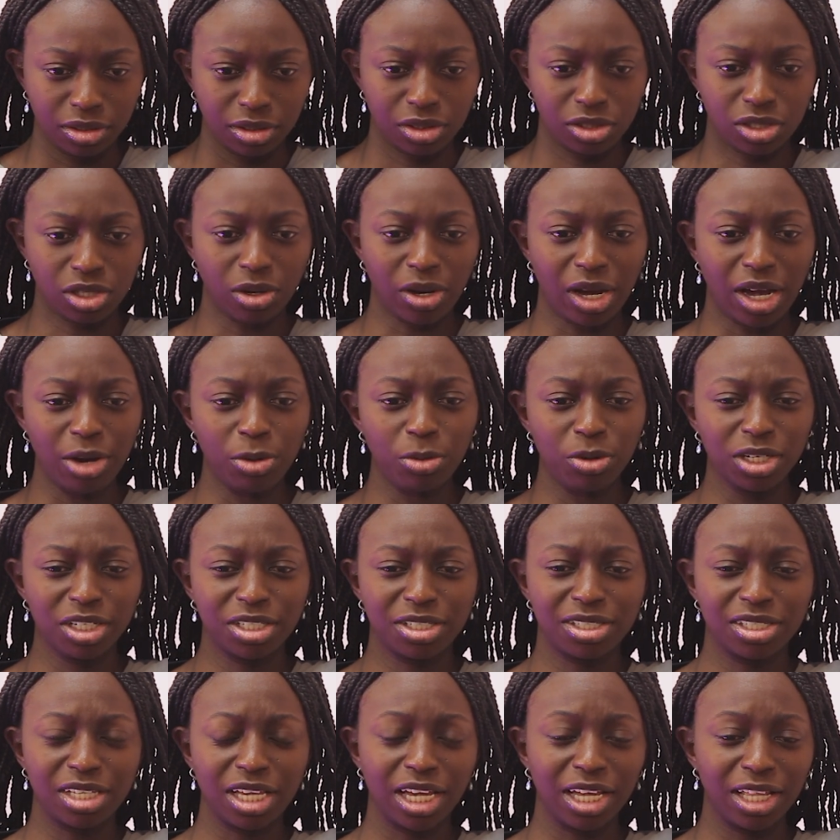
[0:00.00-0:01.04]
so I would
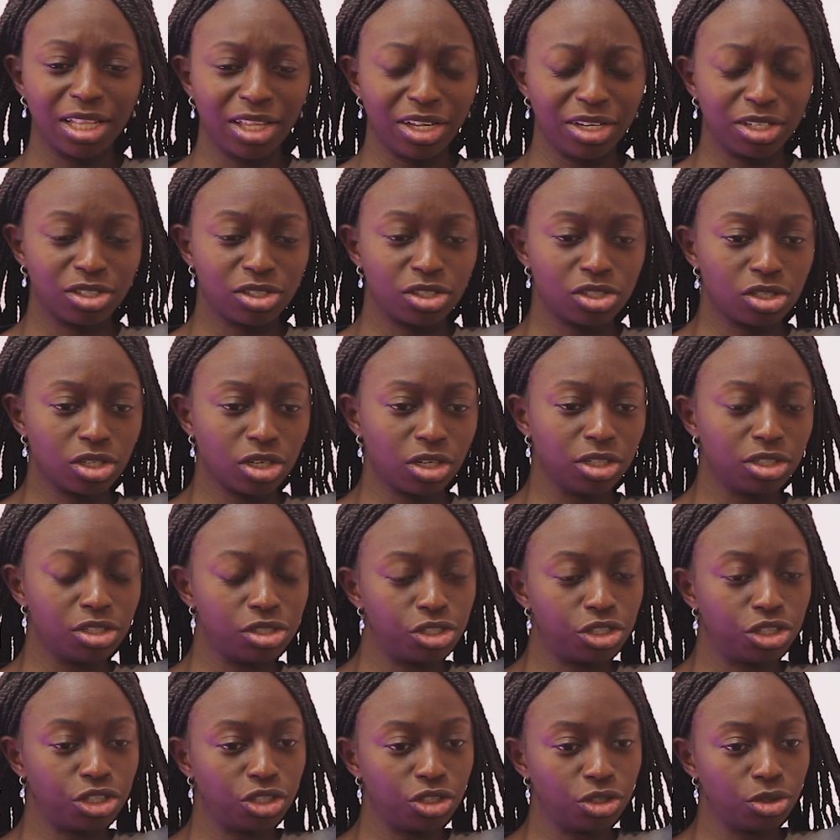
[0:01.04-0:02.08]
say, like,
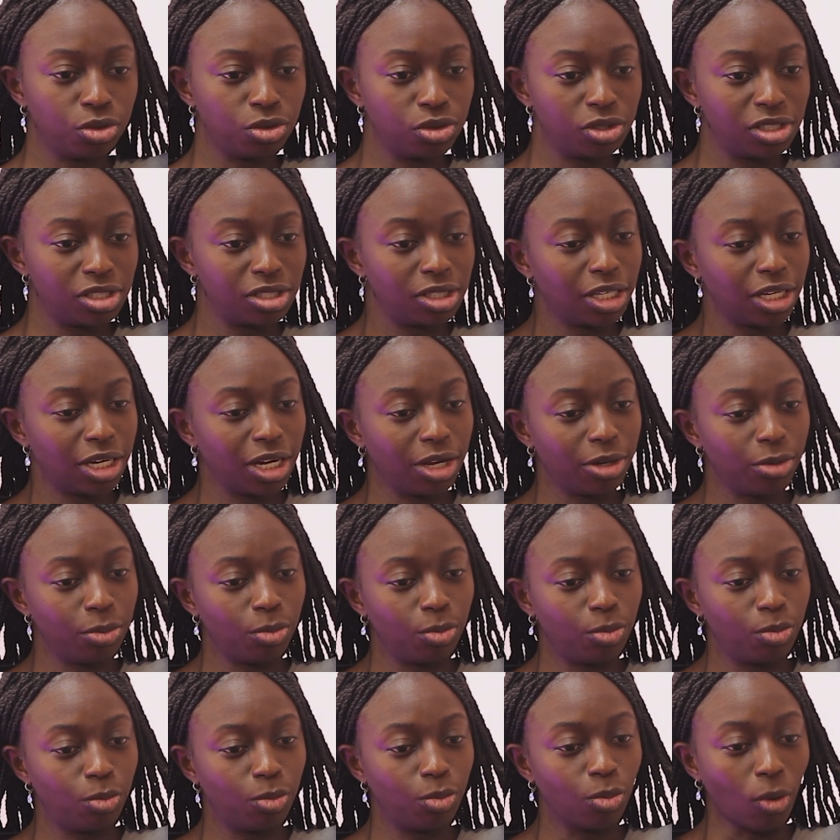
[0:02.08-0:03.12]
certain shoots that I
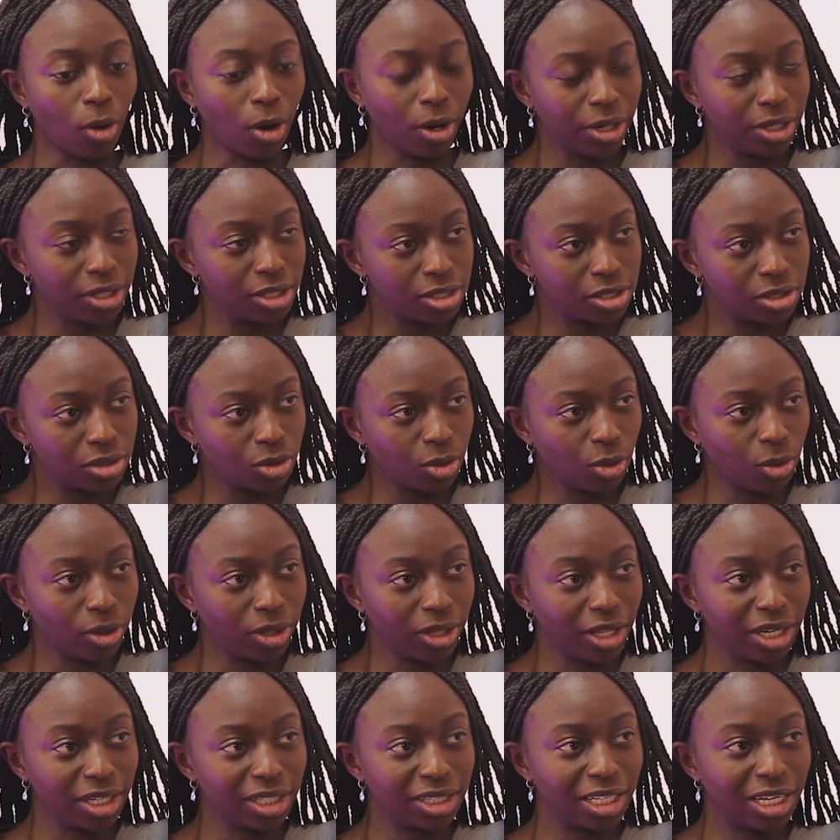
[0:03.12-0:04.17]
want or,
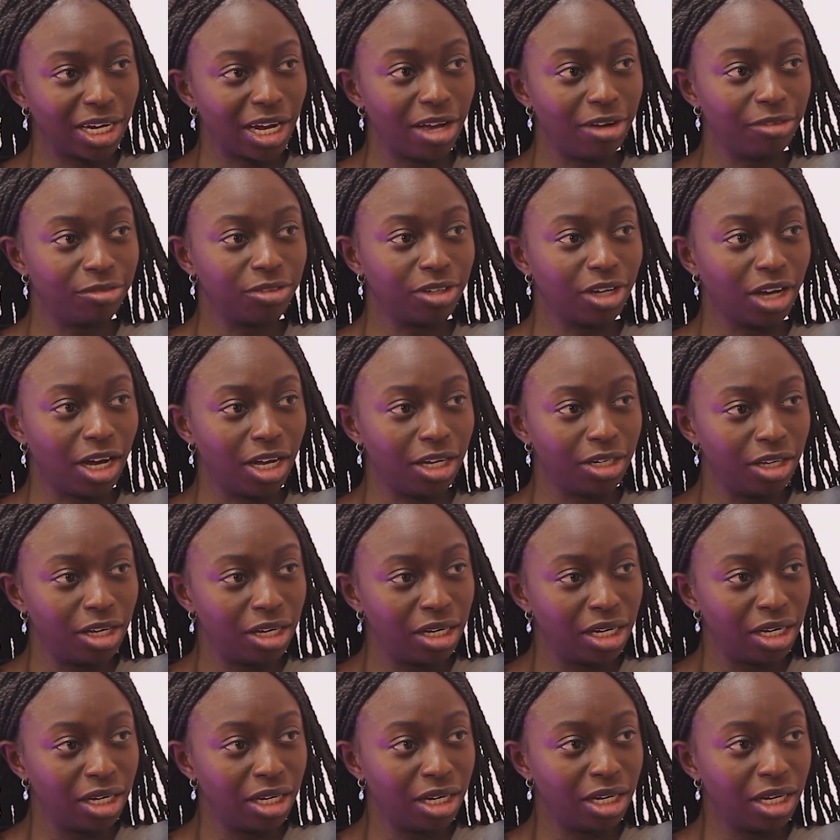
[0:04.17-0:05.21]
like, that I've
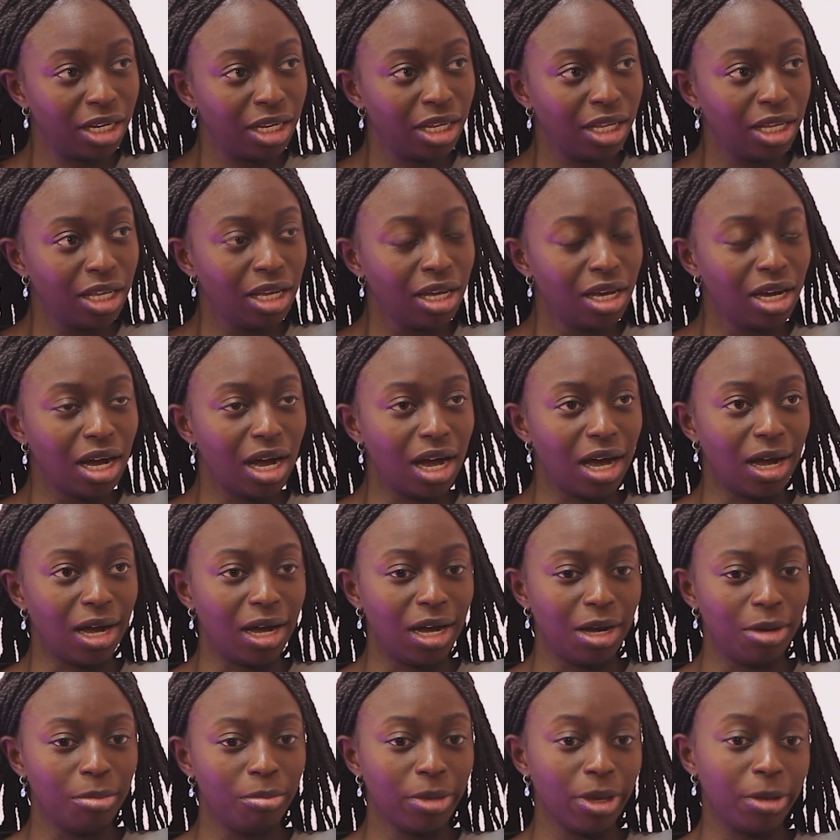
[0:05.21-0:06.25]
gotten,
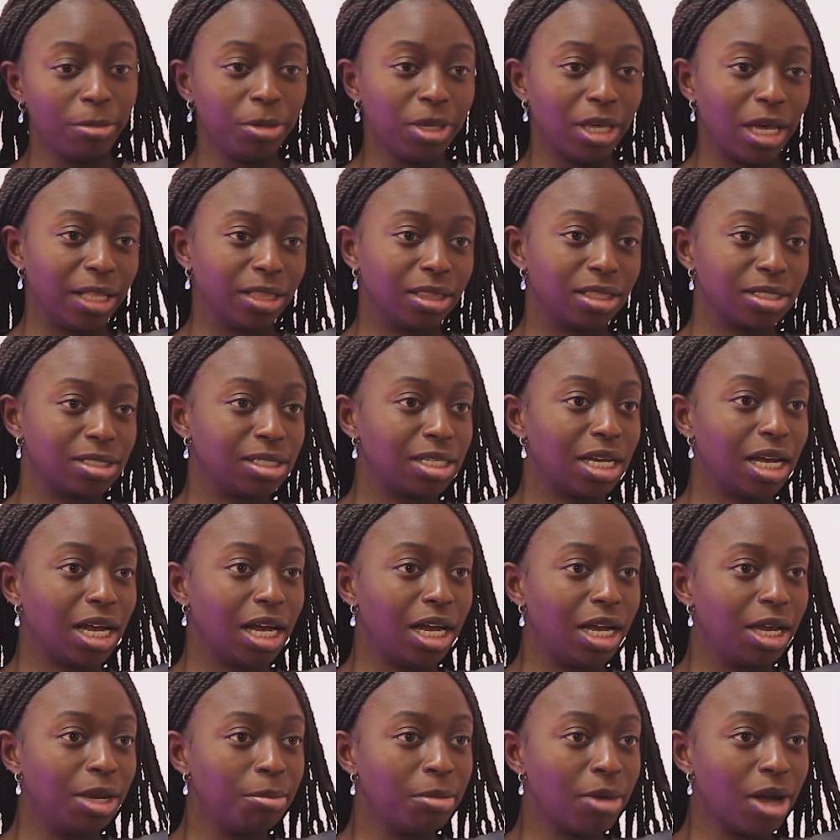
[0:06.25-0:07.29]
uh, maybe at the
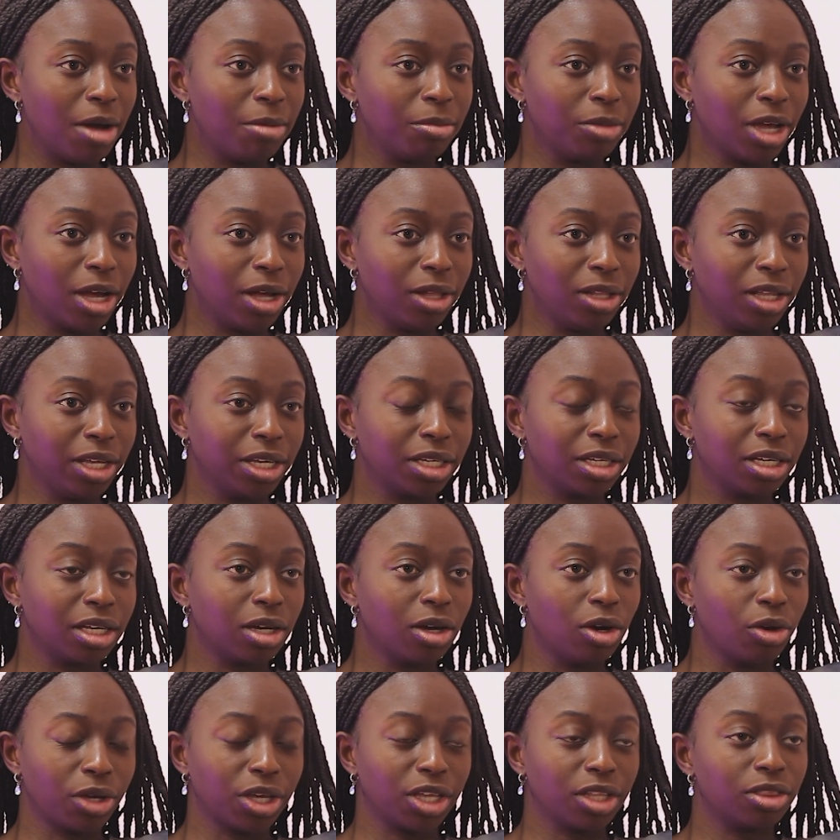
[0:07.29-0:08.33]
time I'm not like,
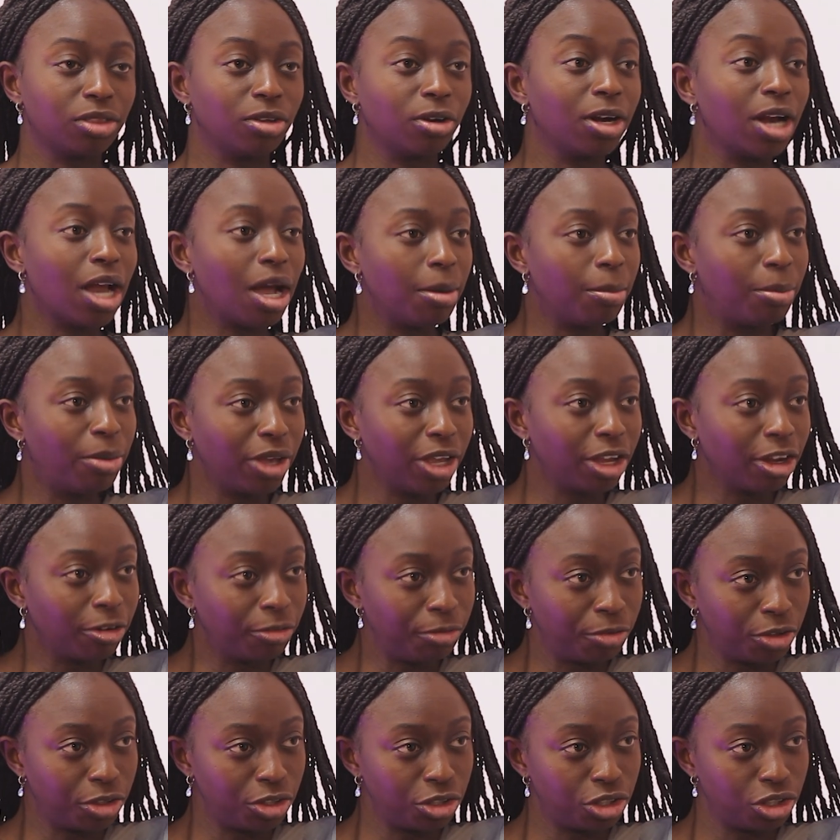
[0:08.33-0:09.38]
okay, they're not paying
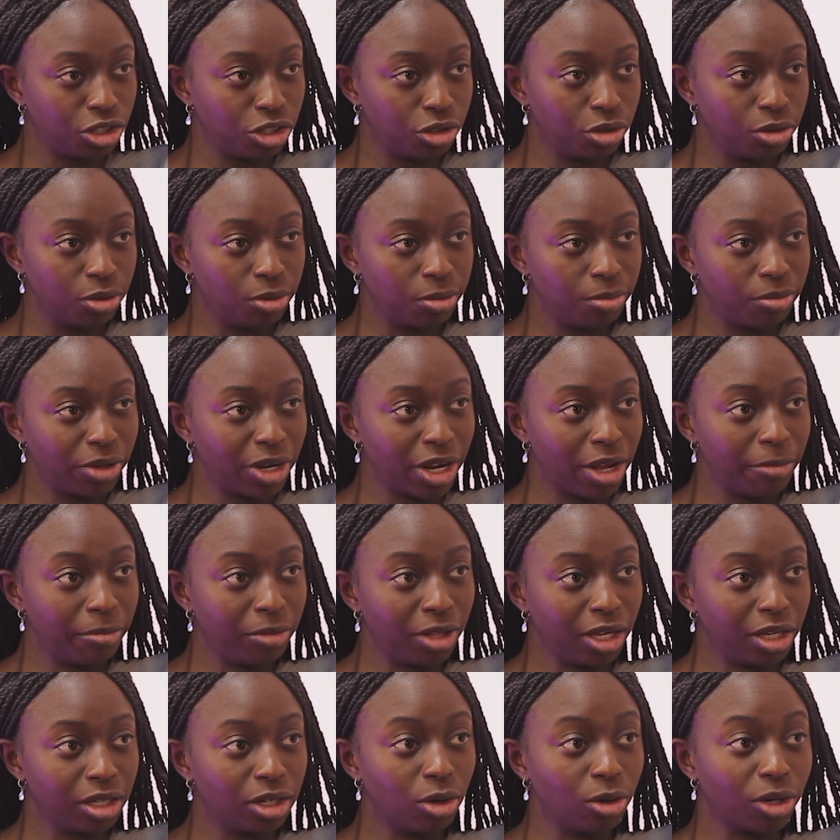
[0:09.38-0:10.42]
for the shoot, but I'm
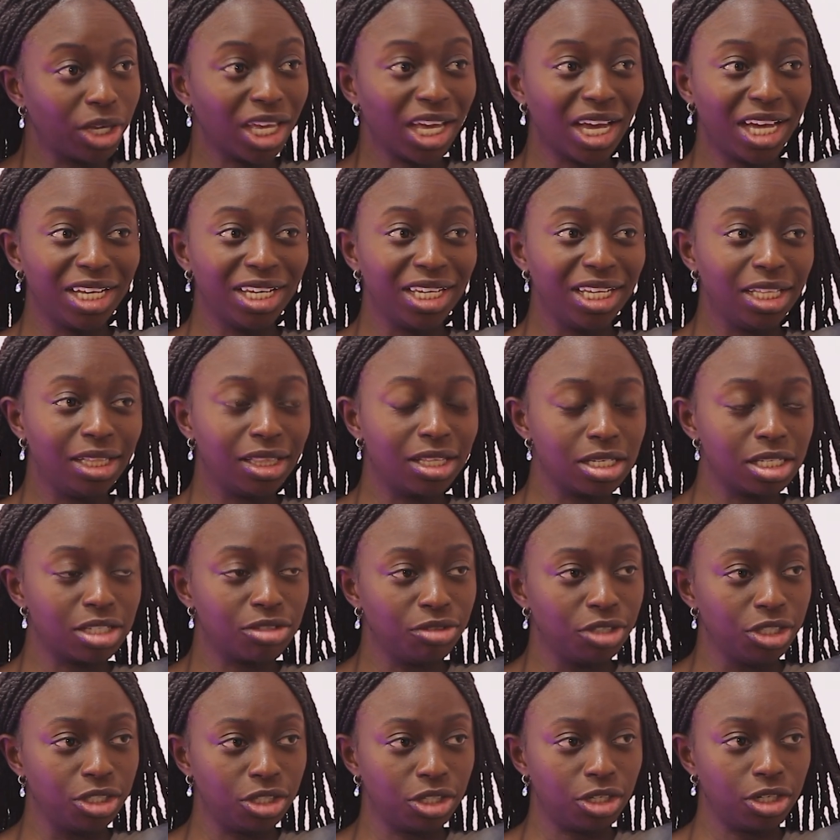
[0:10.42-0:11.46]
like, okay, I need this
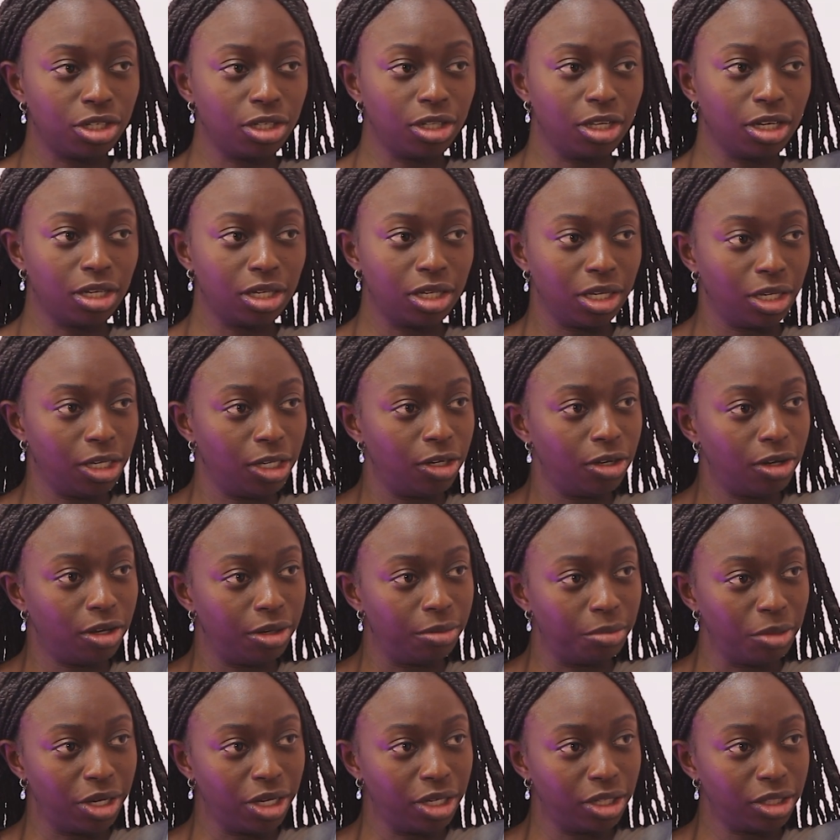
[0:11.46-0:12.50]
feature to look good
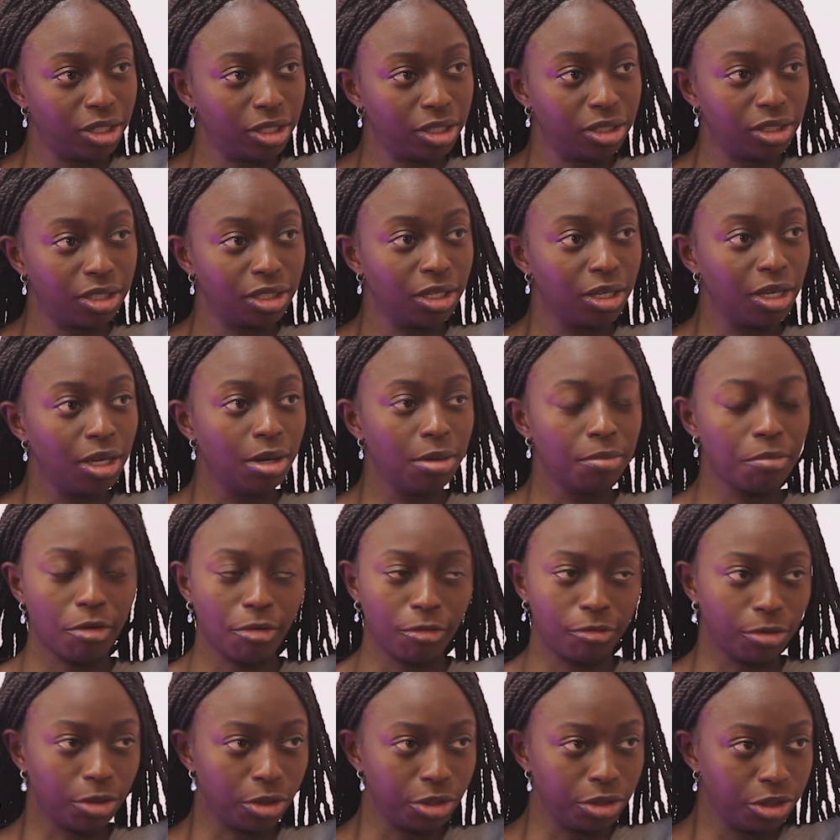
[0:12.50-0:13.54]
on my, like,
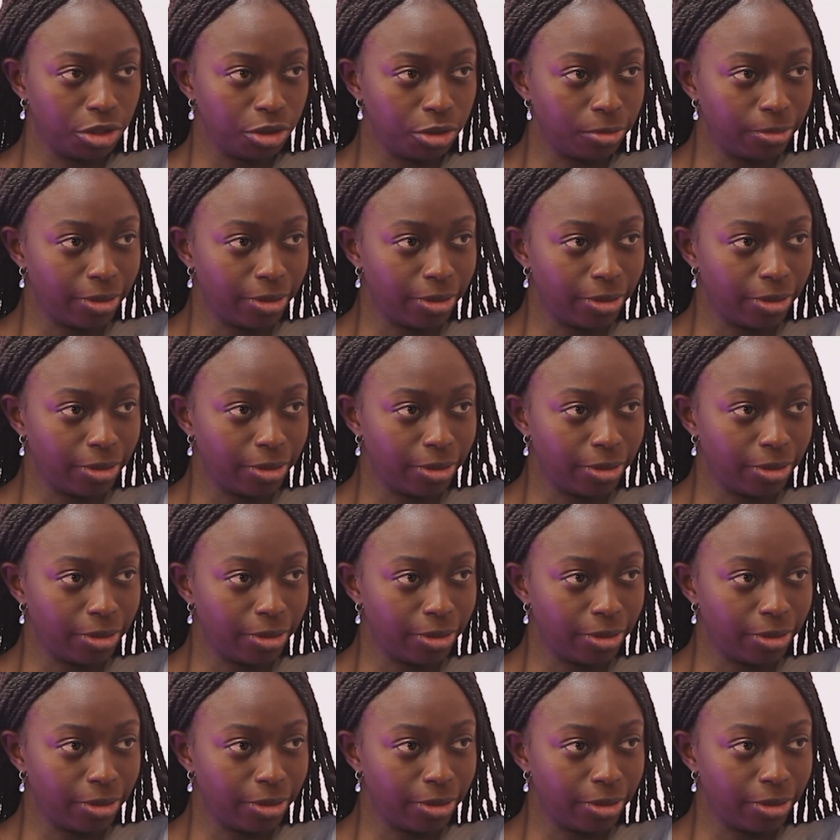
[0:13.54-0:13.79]
portfolio